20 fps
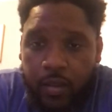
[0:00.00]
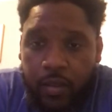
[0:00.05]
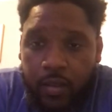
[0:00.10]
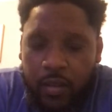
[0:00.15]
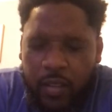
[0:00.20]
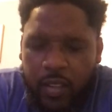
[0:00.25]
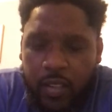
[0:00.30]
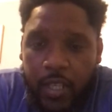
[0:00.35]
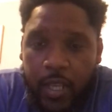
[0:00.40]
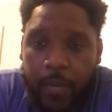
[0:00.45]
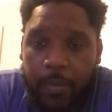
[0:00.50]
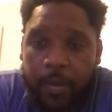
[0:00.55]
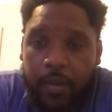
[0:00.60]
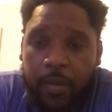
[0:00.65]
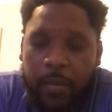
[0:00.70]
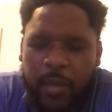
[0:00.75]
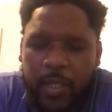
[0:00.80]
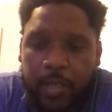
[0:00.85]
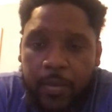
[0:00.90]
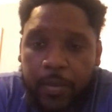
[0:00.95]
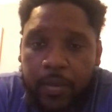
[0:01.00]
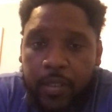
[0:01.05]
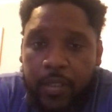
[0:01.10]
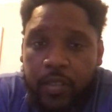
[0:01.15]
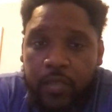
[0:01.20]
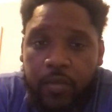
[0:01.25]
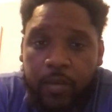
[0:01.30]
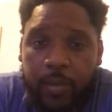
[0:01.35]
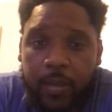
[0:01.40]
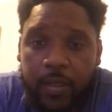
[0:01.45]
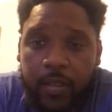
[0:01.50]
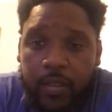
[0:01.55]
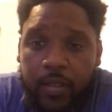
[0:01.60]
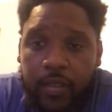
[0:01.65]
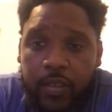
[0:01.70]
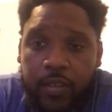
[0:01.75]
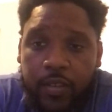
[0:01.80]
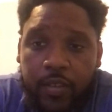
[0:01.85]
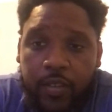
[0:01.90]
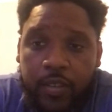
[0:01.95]
The topic of my speech will be the
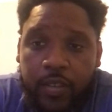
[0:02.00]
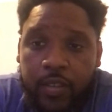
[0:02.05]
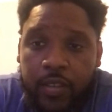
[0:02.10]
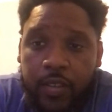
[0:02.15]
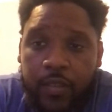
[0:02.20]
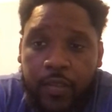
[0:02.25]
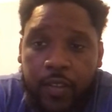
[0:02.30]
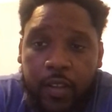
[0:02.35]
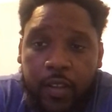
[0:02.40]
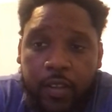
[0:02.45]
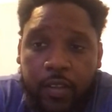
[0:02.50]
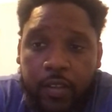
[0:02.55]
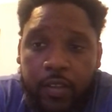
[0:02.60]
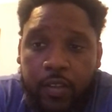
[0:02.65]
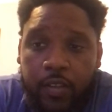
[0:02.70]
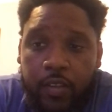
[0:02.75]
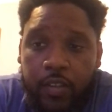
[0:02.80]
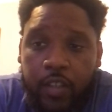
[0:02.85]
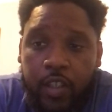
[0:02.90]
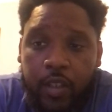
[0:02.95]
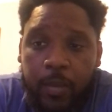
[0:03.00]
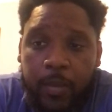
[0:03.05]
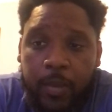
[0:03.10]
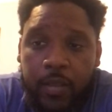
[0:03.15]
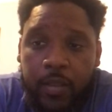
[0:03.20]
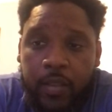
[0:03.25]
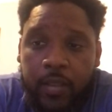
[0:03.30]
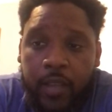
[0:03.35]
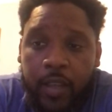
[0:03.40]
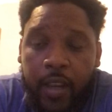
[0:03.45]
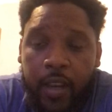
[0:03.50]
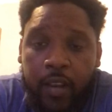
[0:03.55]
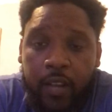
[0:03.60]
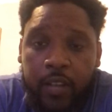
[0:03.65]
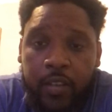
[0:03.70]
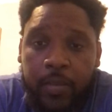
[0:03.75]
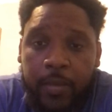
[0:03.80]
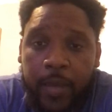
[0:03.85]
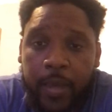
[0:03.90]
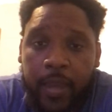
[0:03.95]
destruction of Earth due to humans'
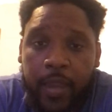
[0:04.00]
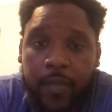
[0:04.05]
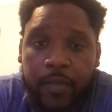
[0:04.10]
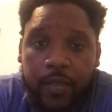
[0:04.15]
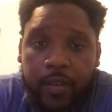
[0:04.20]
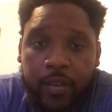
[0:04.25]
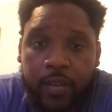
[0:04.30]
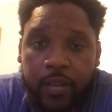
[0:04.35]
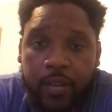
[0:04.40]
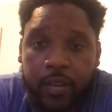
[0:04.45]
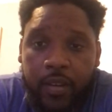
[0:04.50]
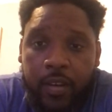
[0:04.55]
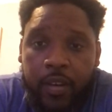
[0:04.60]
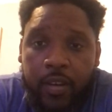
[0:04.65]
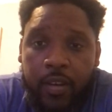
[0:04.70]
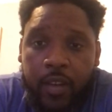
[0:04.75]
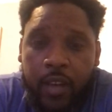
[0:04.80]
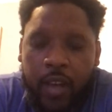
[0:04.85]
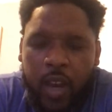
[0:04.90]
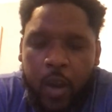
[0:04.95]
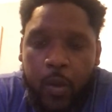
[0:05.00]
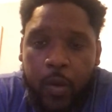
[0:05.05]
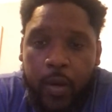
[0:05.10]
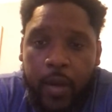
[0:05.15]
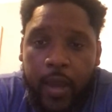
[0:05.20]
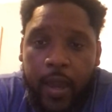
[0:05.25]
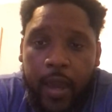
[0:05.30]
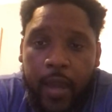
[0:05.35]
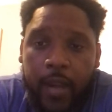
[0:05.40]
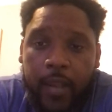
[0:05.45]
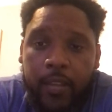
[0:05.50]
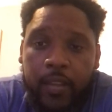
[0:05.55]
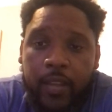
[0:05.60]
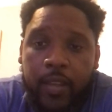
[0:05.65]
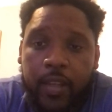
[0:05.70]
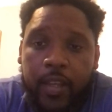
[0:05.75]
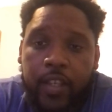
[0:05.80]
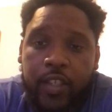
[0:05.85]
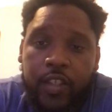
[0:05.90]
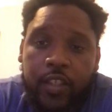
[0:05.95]
careless behavior. I want to highlight the
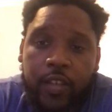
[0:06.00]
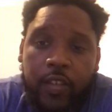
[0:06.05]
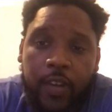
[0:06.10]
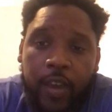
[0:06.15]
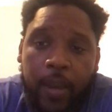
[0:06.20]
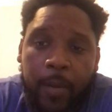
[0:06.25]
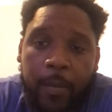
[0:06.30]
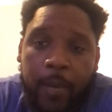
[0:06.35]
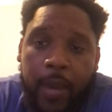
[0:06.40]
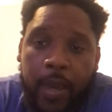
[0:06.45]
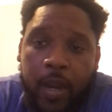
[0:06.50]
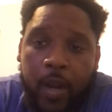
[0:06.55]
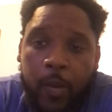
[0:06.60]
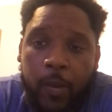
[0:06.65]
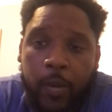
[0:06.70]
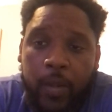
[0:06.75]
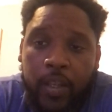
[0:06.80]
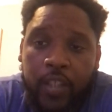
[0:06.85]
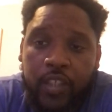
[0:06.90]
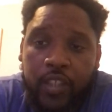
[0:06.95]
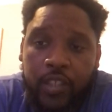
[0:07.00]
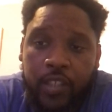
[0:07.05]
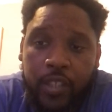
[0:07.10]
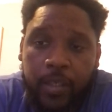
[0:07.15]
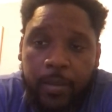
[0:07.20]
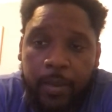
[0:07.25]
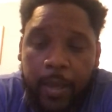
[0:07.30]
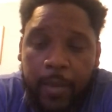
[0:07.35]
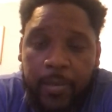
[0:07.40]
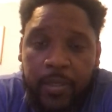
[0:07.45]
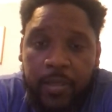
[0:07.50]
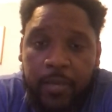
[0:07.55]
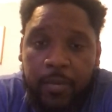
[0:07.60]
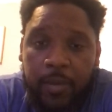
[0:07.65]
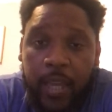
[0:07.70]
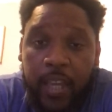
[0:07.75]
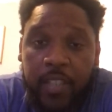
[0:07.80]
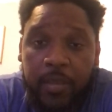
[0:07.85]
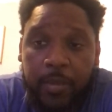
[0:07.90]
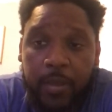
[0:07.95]
nature of how bad our relationship
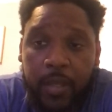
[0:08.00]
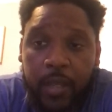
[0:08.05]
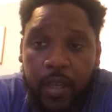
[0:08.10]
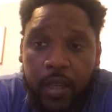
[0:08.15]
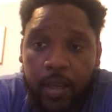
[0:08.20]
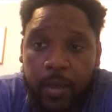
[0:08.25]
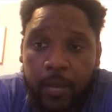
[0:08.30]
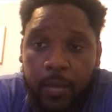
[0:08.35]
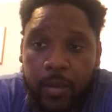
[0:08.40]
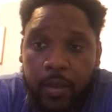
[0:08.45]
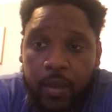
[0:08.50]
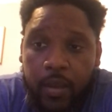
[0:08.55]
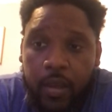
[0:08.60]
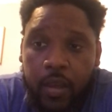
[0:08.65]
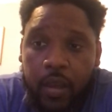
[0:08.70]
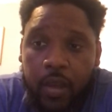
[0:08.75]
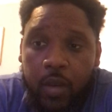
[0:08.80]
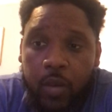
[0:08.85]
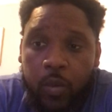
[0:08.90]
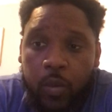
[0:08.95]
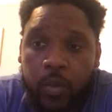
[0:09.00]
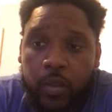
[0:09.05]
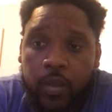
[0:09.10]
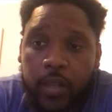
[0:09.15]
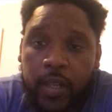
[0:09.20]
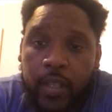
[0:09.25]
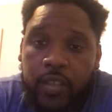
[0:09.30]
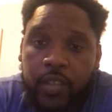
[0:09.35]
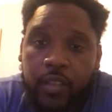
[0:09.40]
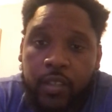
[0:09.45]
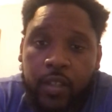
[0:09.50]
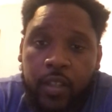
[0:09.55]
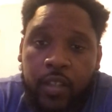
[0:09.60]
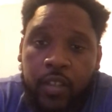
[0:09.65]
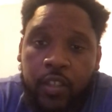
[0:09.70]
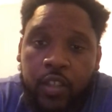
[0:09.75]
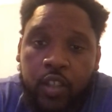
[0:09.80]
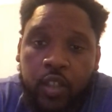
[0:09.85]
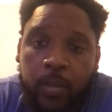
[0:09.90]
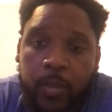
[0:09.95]
has become with nature as
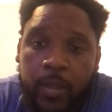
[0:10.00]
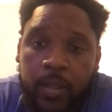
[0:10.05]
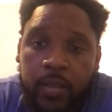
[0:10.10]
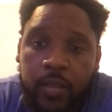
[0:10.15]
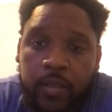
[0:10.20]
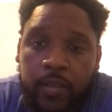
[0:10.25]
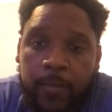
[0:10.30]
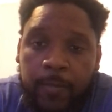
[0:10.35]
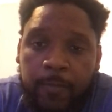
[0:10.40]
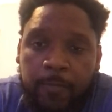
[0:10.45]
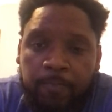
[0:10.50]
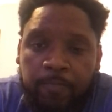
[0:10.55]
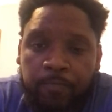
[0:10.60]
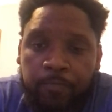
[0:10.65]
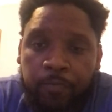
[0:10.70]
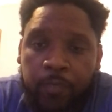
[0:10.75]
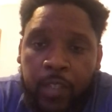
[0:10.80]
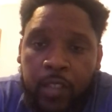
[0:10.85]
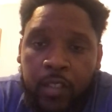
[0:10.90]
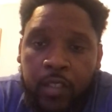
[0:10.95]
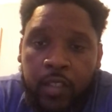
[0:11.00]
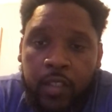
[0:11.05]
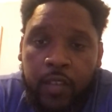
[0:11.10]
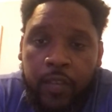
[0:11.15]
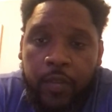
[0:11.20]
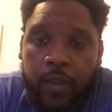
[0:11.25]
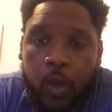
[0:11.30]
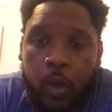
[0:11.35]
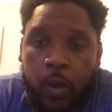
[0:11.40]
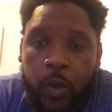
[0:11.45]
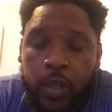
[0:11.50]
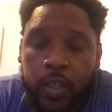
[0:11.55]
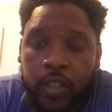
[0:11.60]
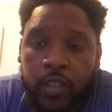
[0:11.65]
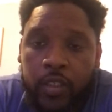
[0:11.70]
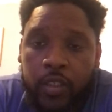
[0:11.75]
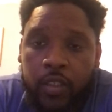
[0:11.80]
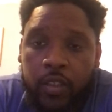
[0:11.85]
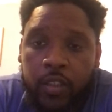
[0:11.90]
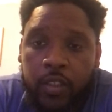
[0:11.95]
humans to live in
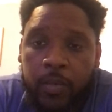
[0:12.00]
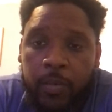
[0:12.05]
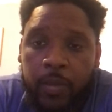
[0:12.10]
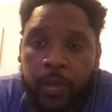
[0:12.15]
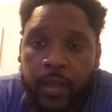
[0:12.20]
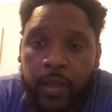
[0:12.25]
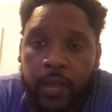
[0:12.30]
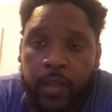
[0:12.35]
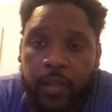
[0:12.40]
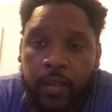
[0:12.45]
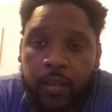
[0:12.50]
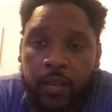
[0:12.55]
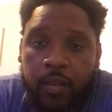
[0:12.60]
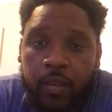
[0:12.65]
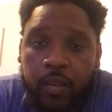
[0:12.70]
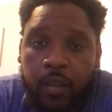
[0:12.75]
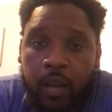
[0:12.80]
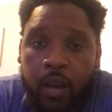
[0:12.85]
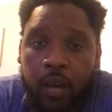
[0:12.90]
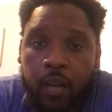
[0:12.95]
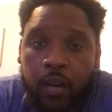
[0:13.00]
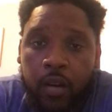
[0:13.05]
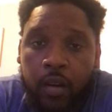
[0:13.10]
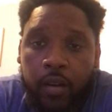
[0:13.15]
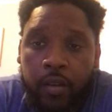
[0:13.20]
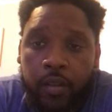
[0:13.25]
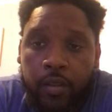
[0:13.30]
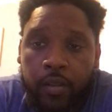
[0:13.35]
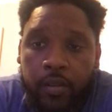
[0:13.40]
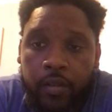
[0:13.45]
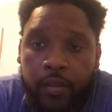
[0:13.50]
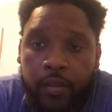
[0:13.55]
cohesion on this planet called Earth.